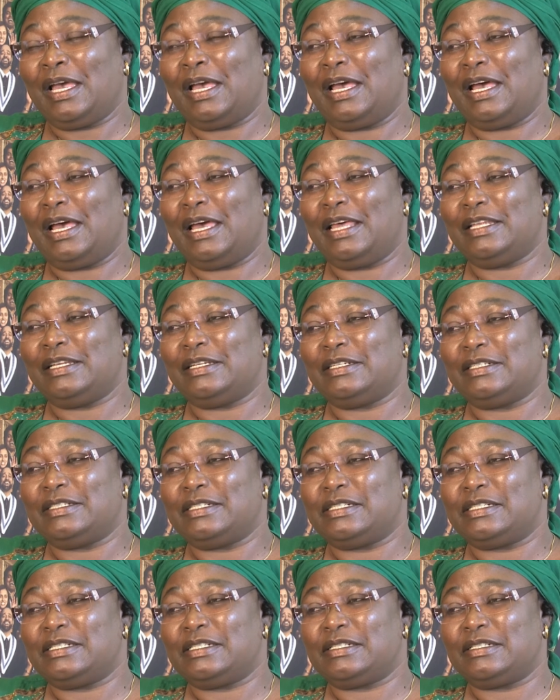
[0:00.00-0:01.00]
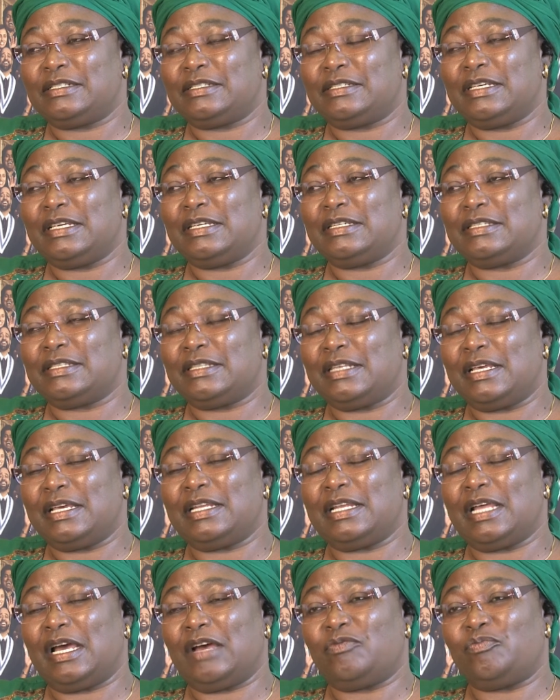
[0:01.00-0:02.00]
And since
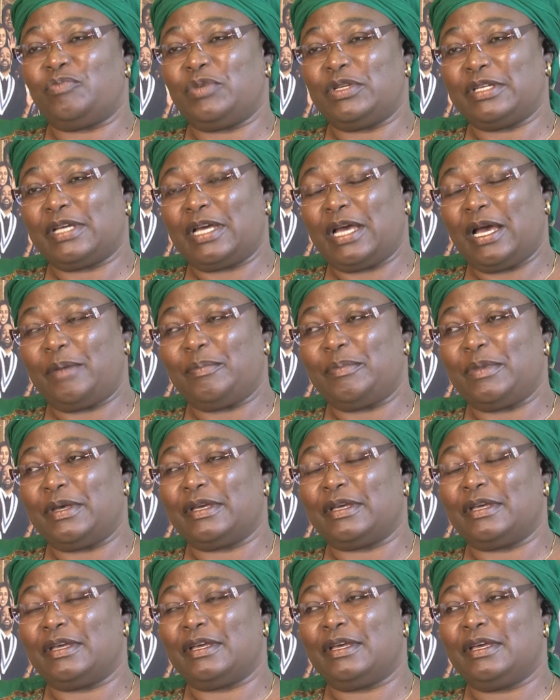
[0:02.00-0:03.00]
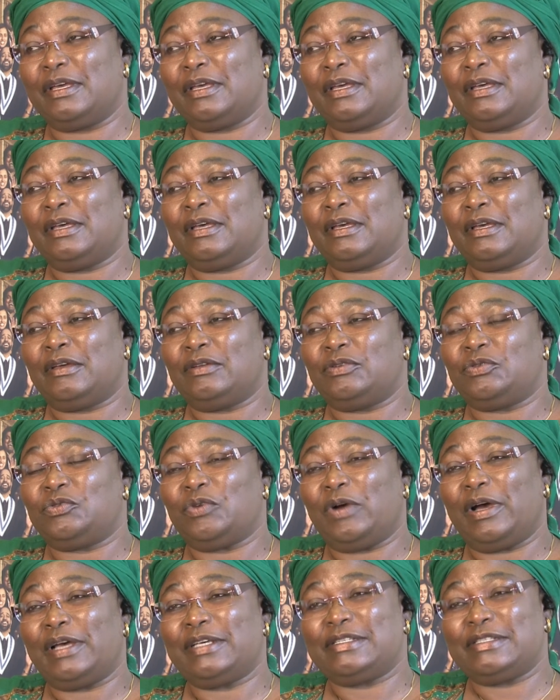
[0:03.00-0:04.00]
then, I've been coming
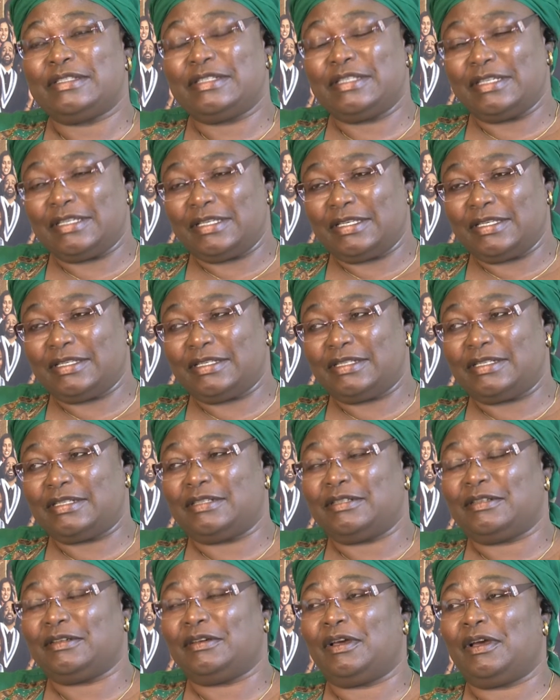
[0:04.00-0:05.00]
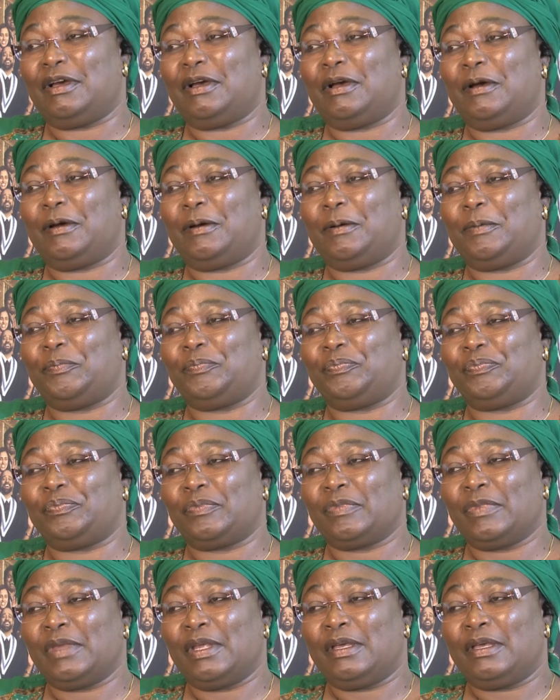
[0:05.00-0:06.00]
to assist um,
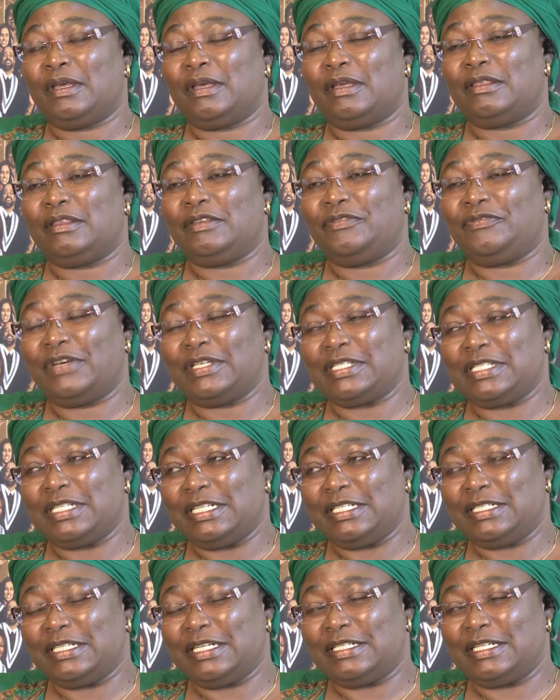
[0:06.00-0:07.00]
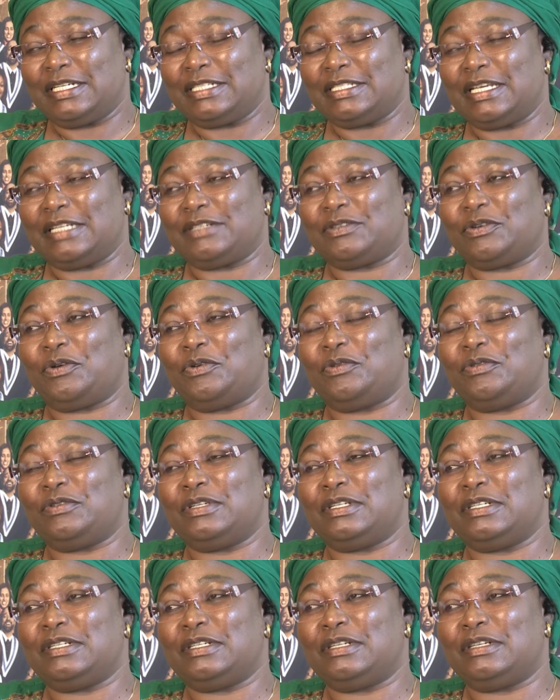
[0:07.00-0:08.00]
the facilitators at
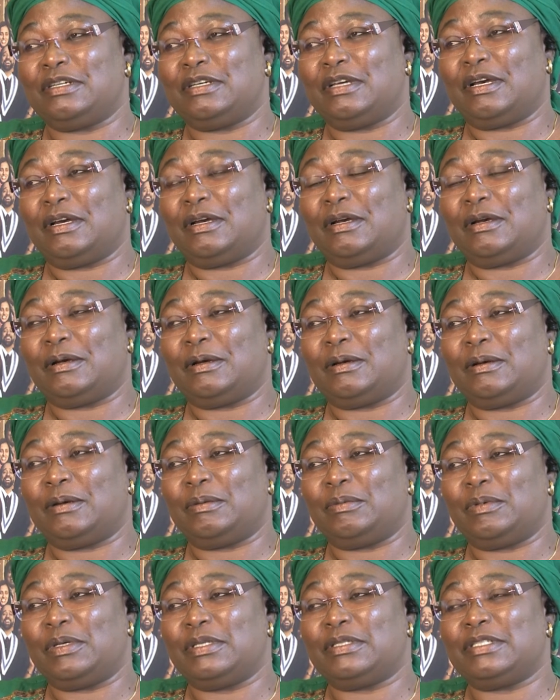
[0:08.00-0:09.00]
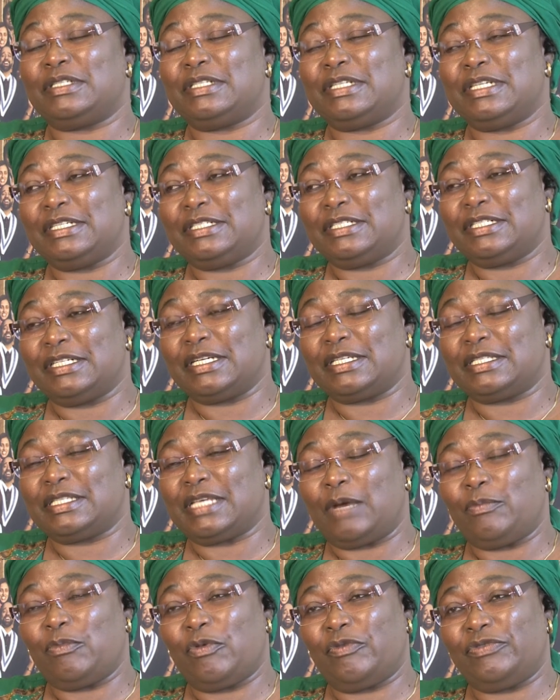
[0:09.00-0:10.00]
Coady uh, in teaching
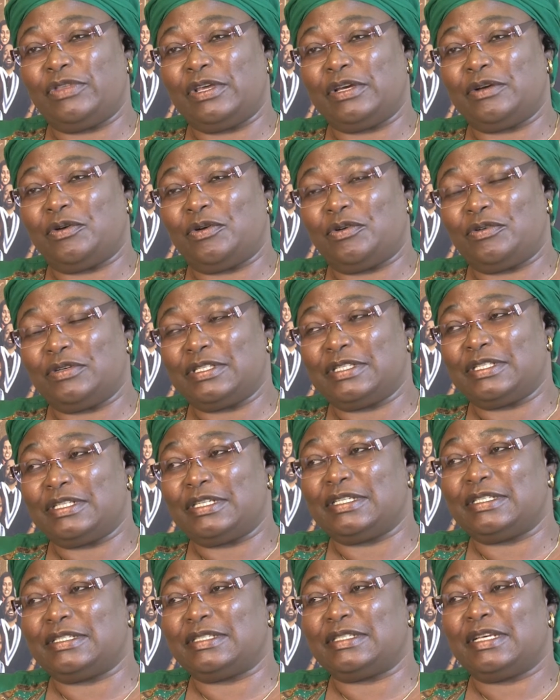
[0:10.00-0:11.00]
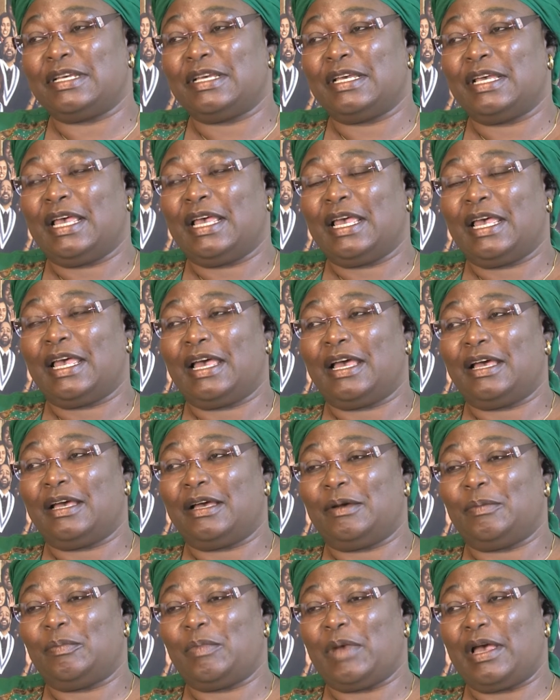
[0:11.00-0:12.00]
some of the courses
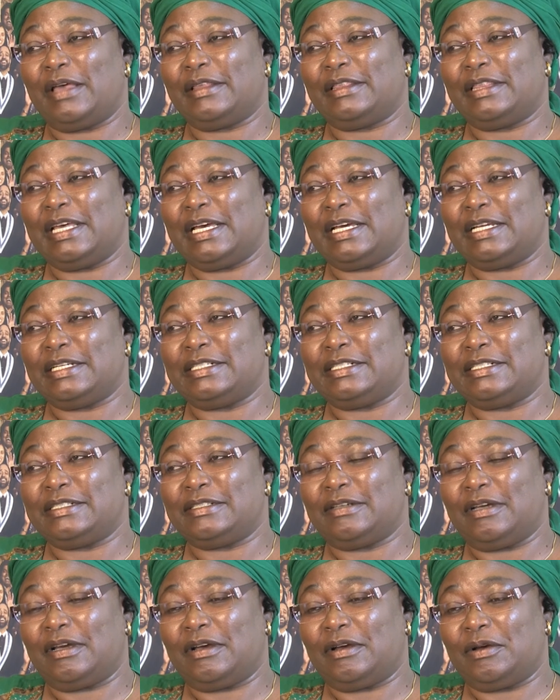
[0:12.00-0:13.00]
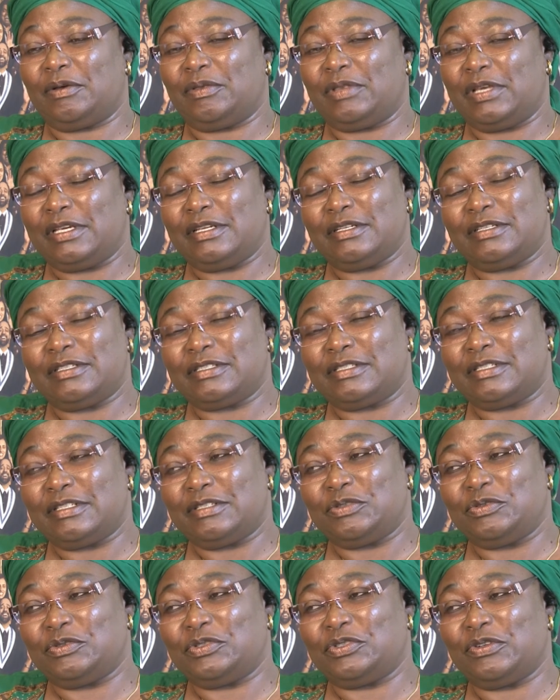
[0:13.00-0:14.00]
um, that uh, the
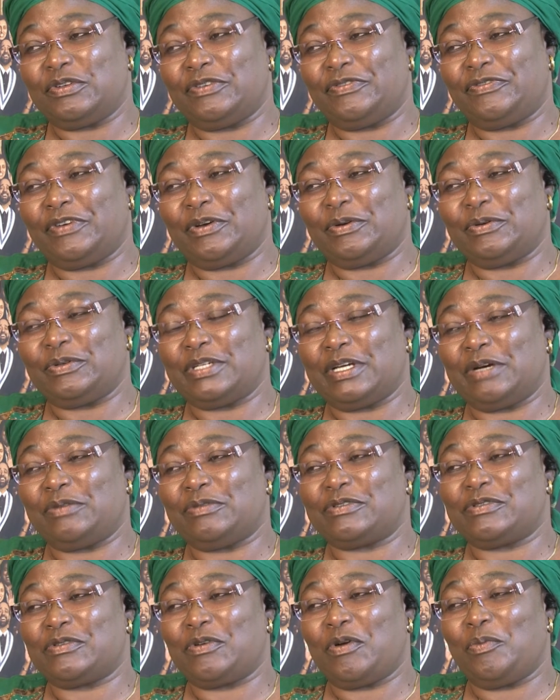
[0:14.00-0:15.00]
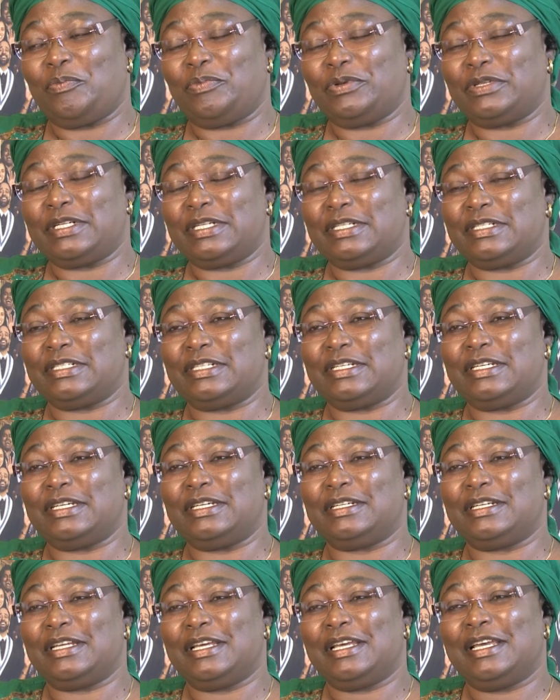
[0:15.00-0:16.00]
institution felt I was competent
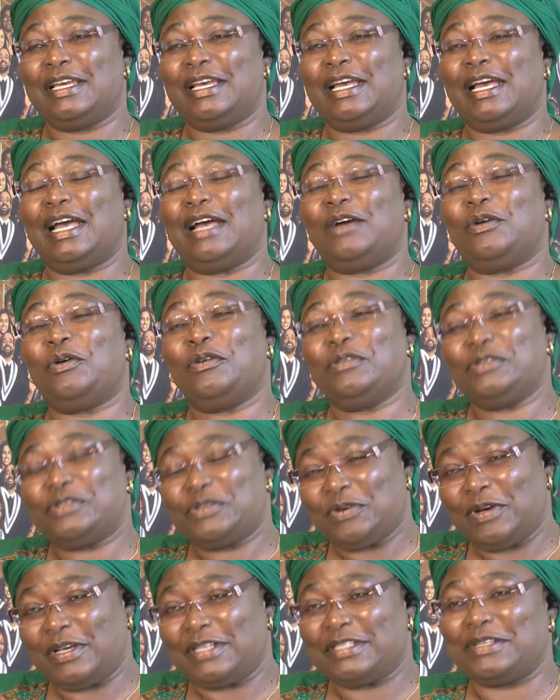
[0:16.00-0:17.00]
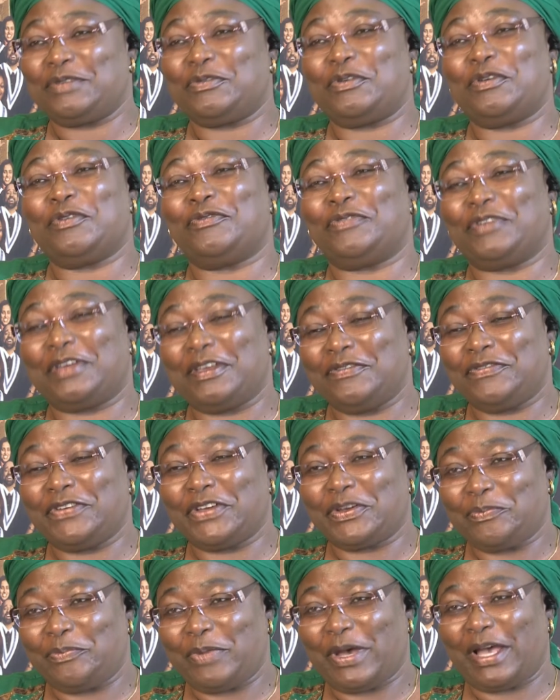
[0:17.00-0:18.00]
in, also as a way of
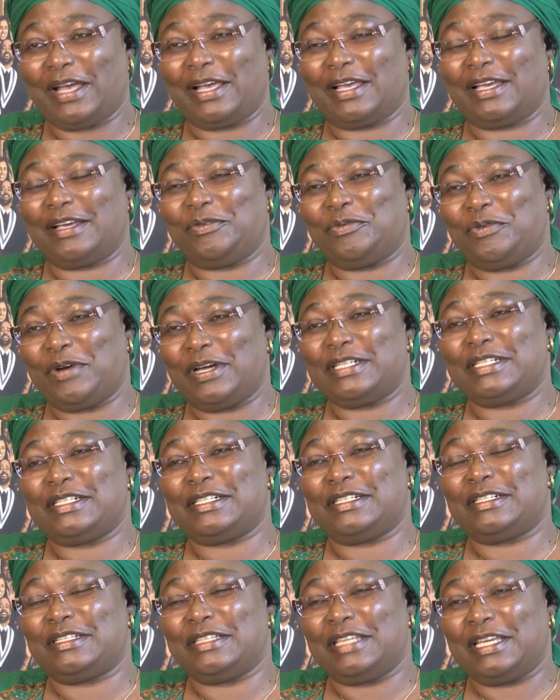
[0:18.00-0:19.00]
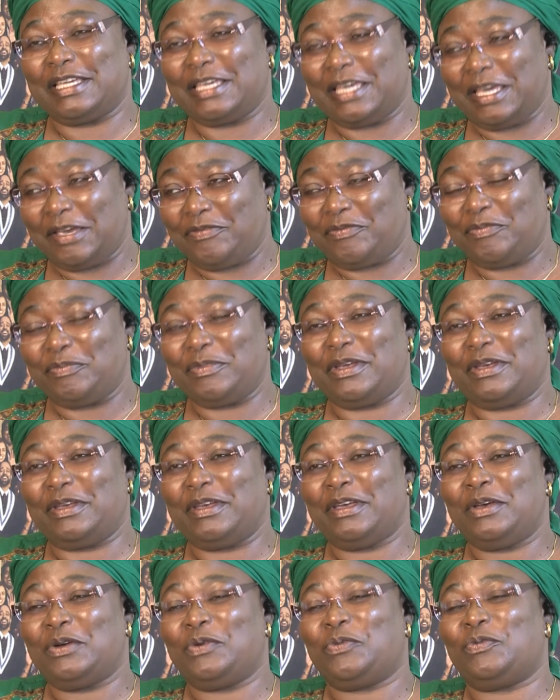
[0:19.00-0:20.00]
giving back what they gave me
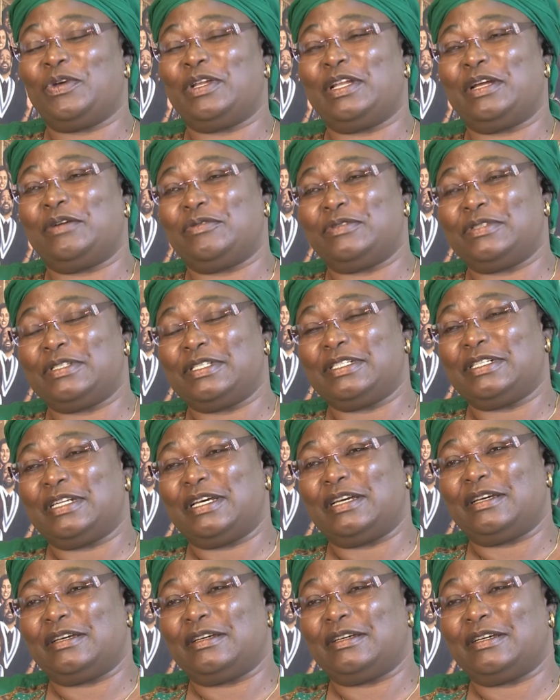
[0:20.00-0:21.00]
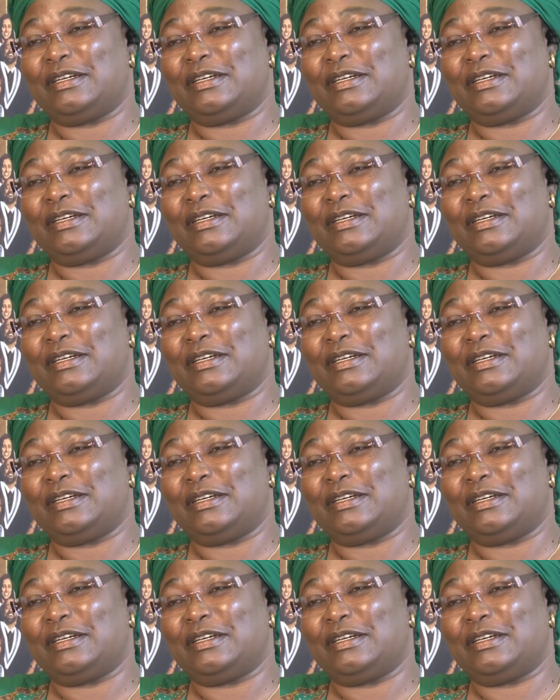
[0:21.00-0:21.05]
when I was in a